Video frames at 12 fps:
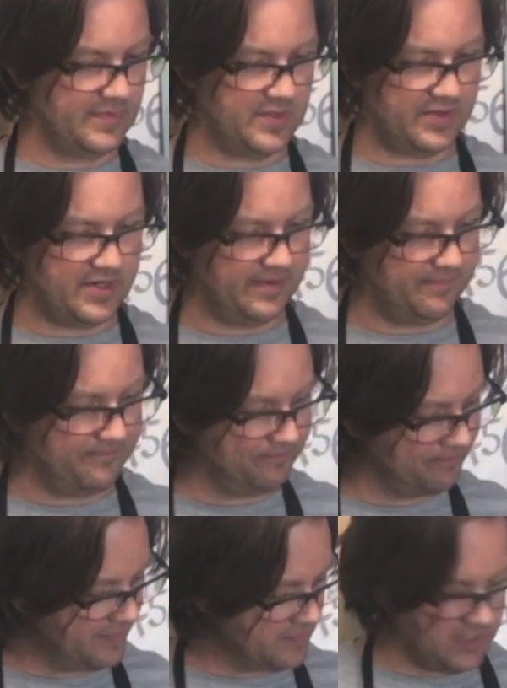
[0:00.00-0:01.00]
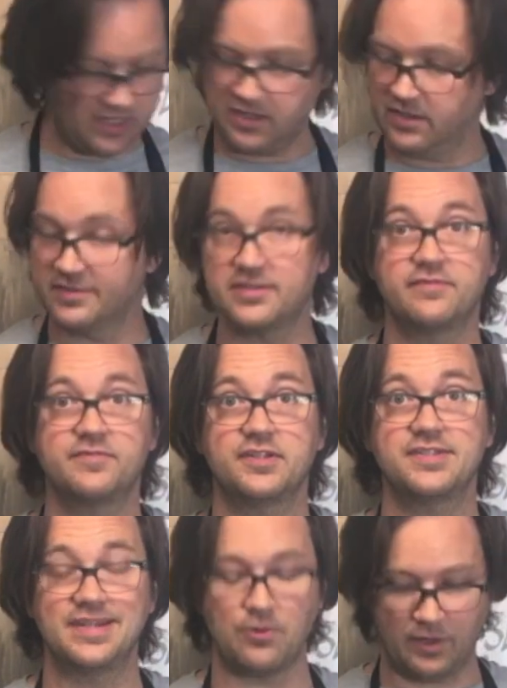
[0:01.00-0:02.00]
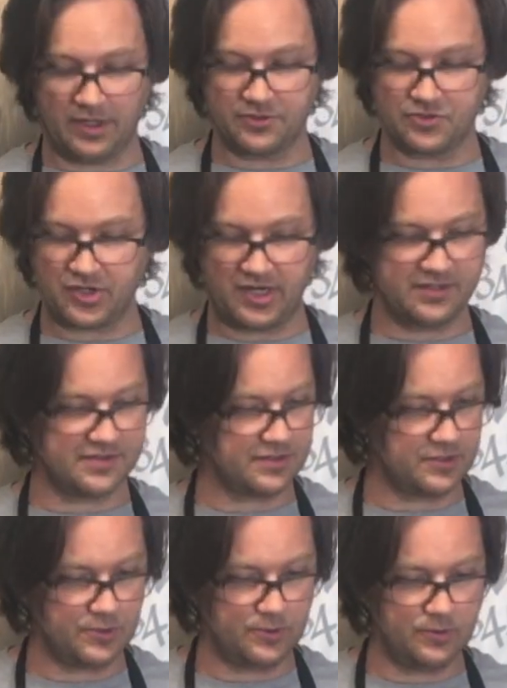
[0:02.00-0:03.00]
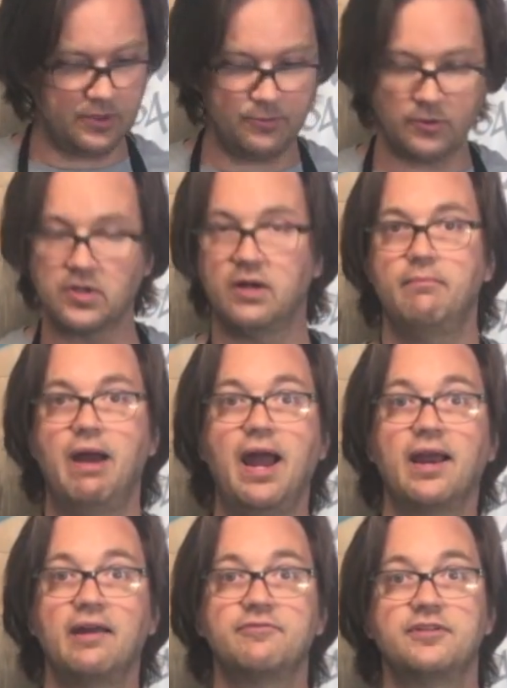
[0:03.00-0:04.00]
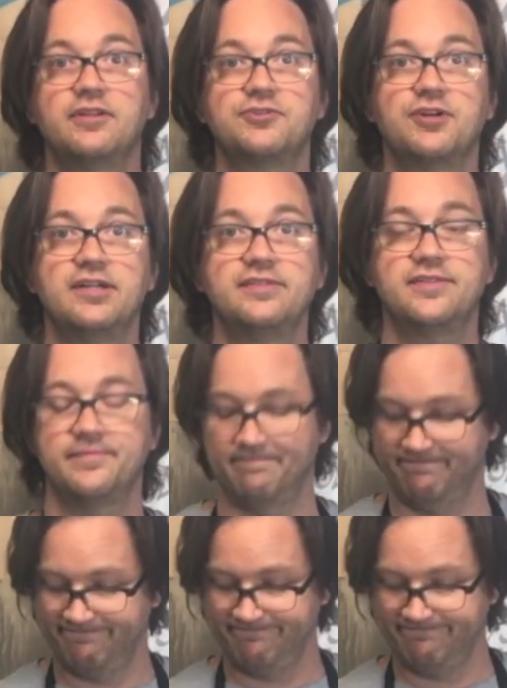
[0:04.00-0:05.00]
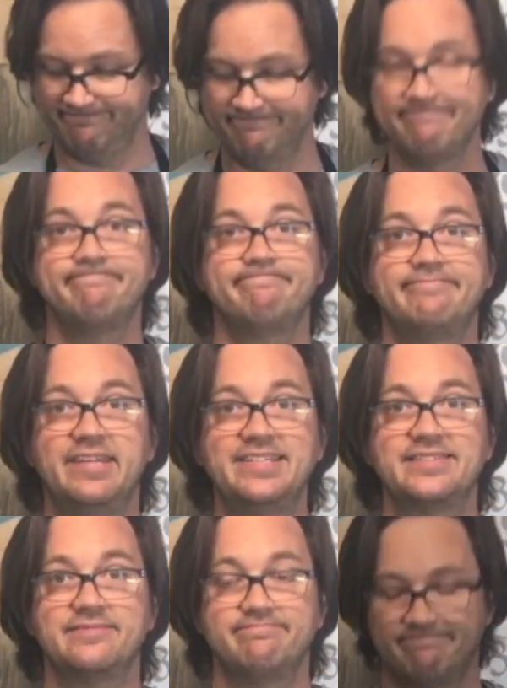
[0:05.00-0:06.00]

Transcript: Great. Uh, this stuff does take a while to dry, so we will come back after that dries. Thanks.